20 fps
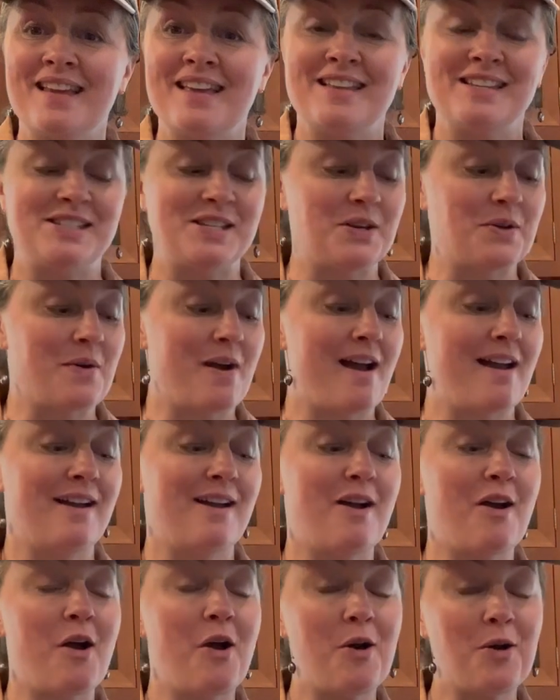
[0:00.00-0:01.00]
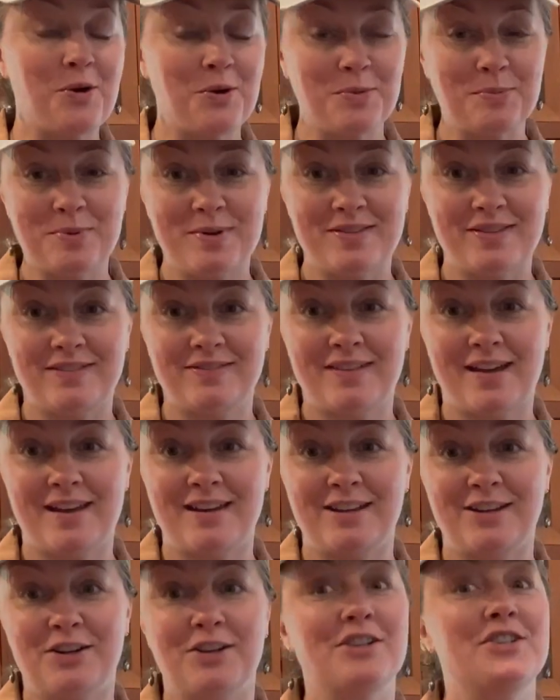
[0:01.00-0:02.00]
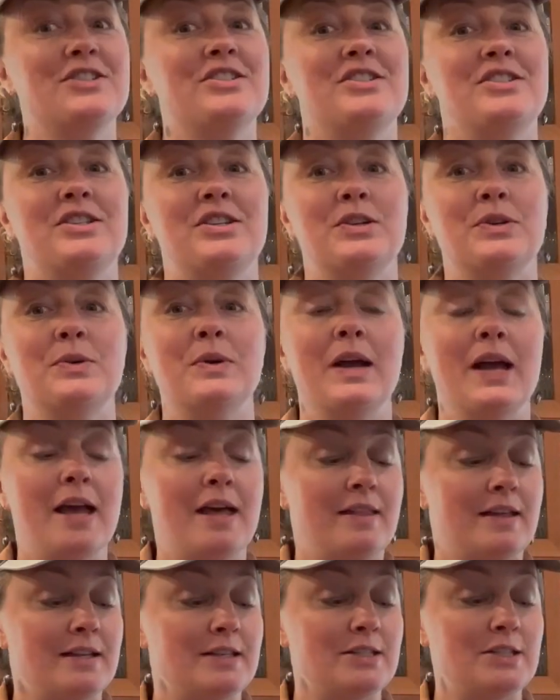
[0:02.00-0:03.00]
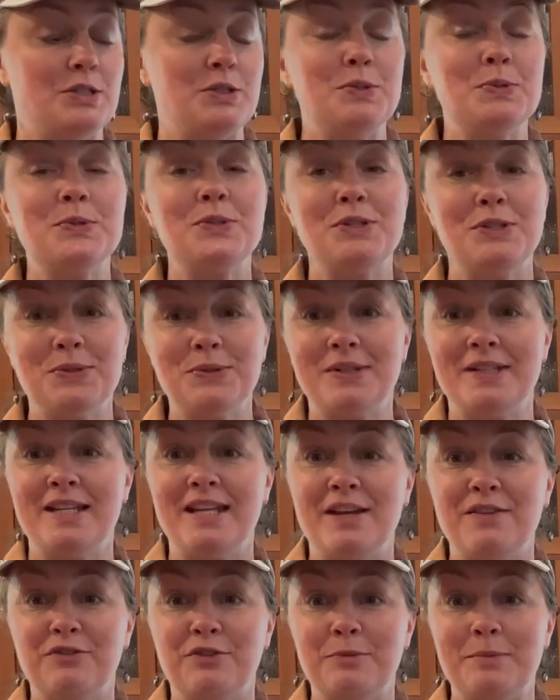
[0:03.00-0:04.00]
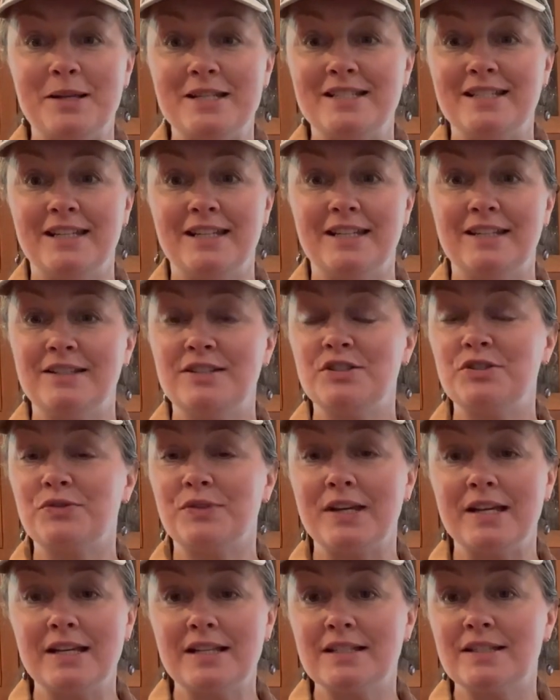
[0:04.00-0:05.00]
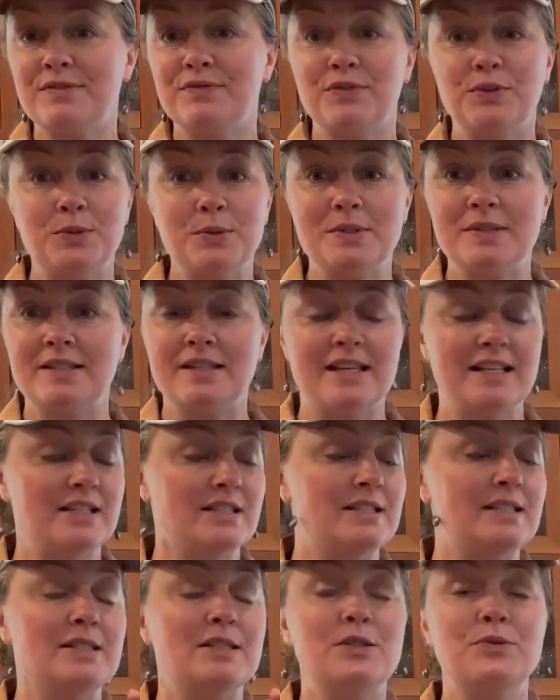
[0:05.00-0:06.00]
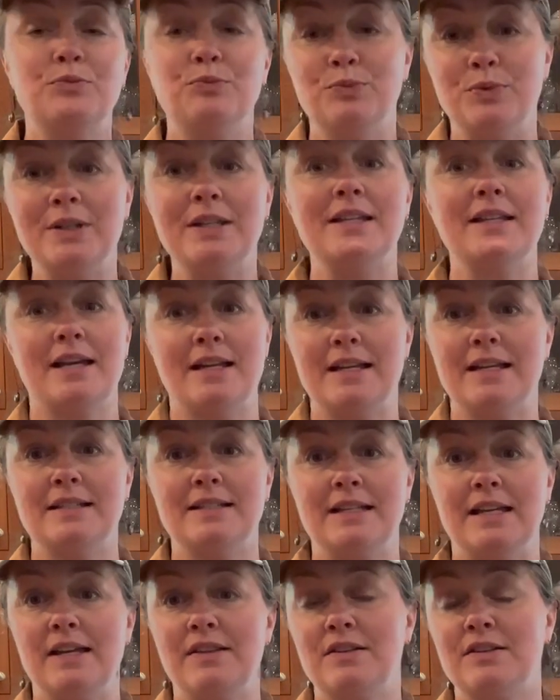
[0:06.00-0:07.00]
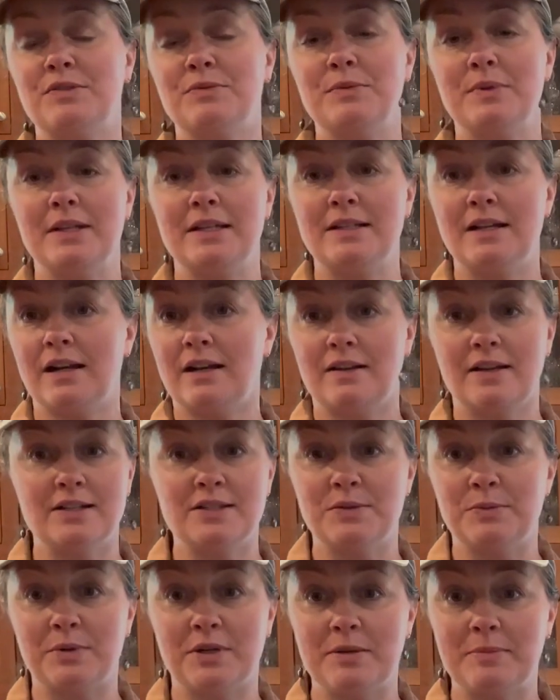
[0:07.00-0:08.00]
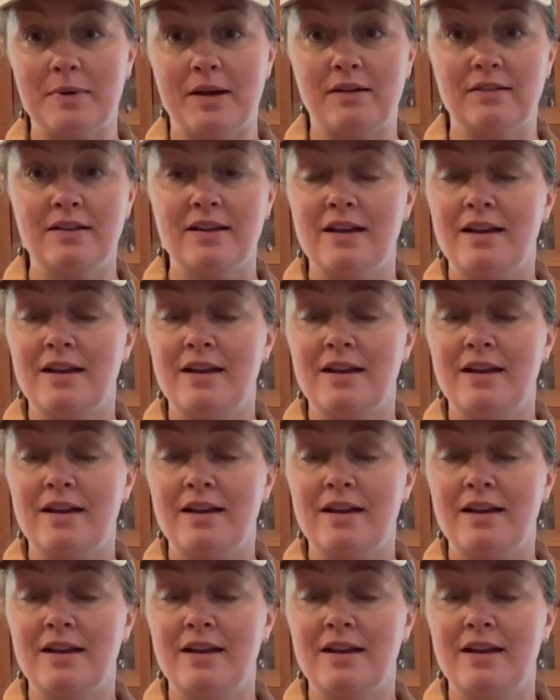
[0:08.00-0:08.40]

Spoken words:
So I hope that that encourages you, that you too can eat fermented drinks, foods. It's really that easy, and there's really not a lot to worry about.